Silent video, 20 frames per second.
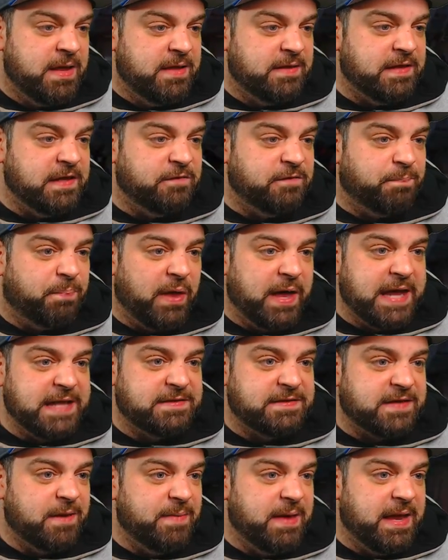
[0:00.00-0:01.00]
these
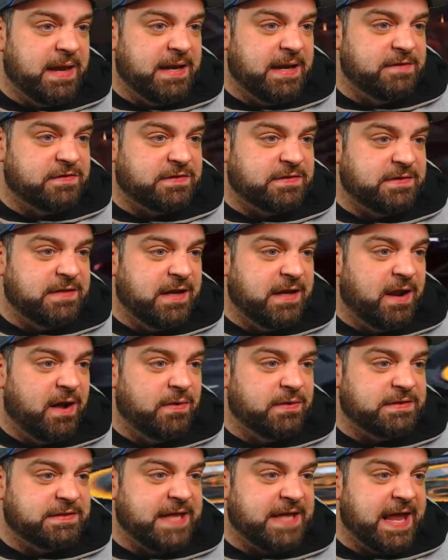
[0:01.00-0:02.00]
blades come in and just, you
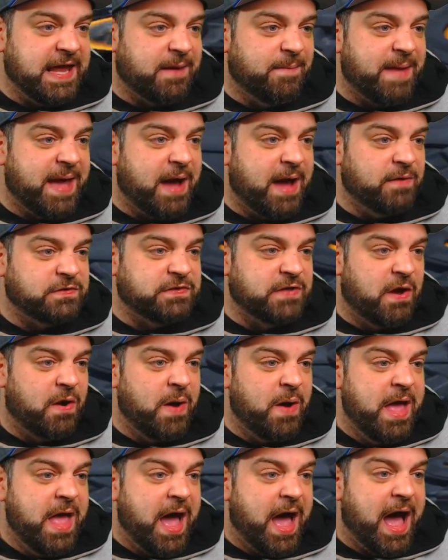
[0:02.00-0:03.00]
know, take them out.
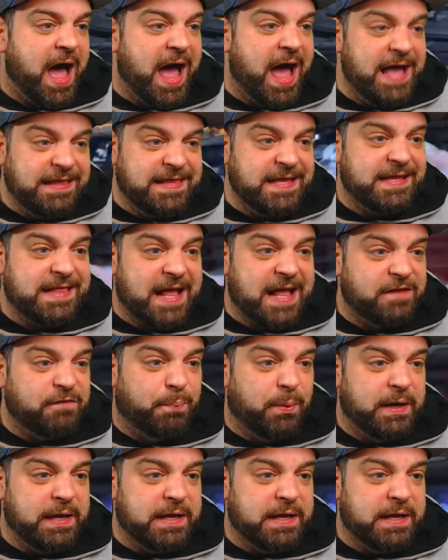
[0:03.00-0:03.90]
So I think that's pretty